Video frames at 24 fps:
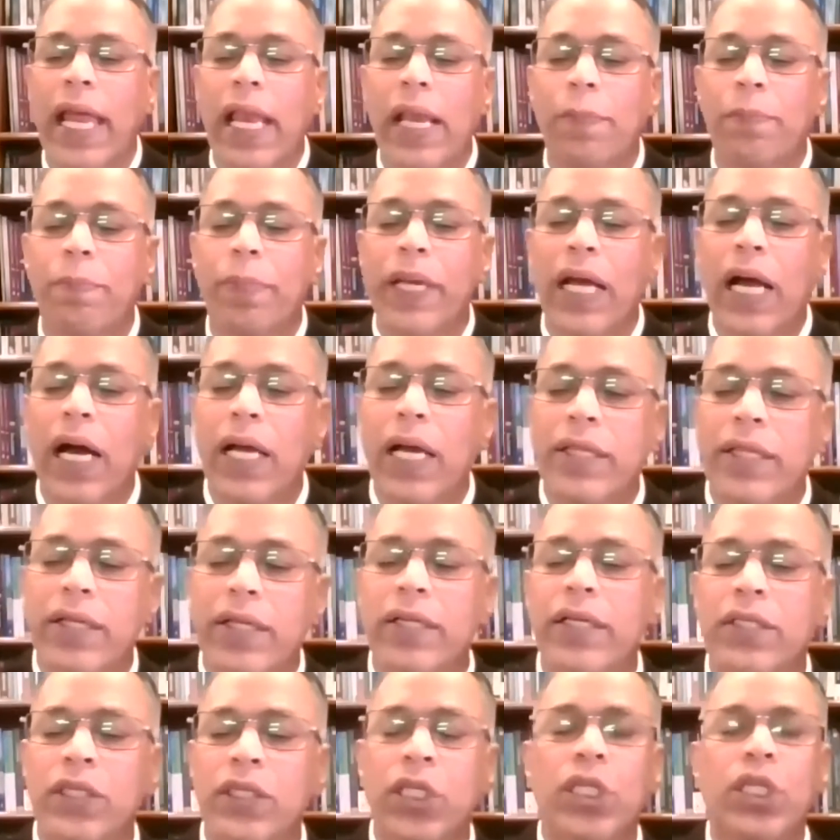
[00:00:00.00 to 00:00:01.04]
helping
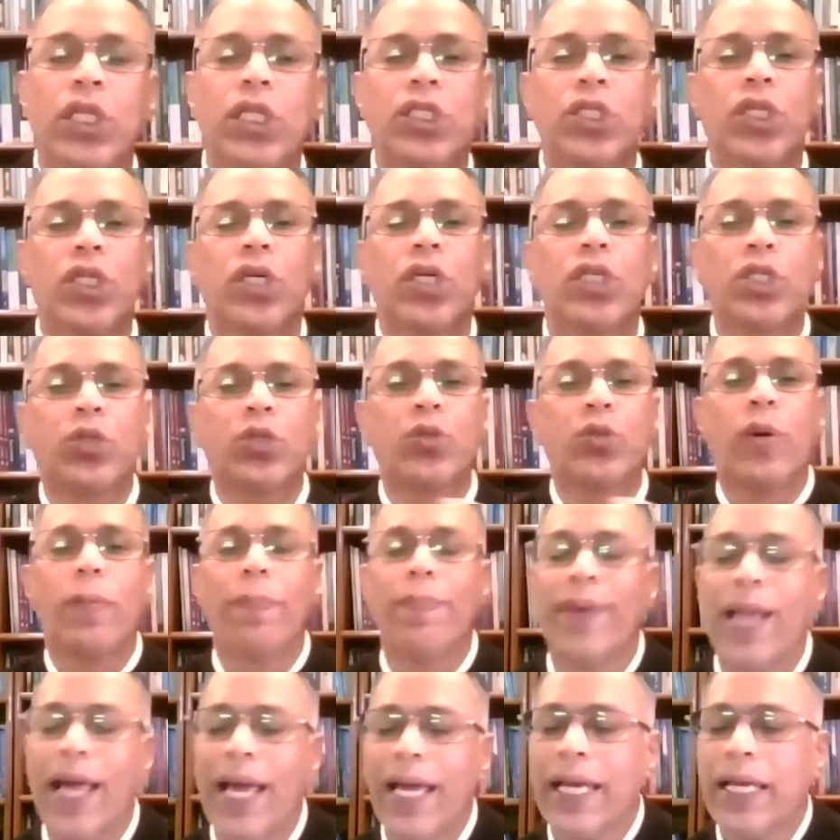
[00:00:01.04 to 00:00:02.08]
others in the church to
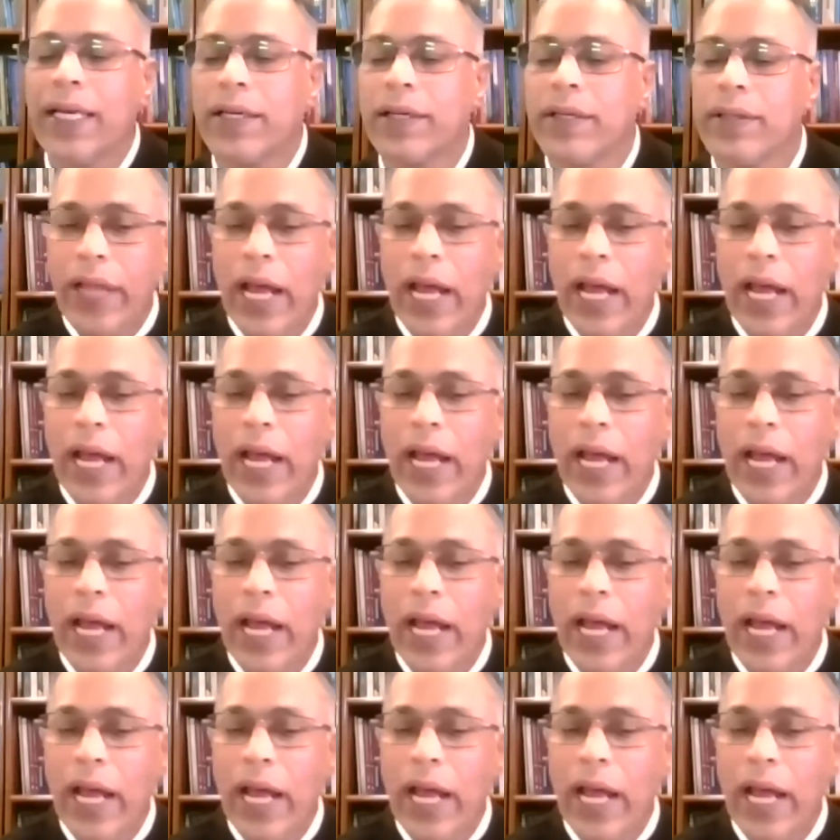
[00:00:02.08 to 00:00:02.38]
apply it.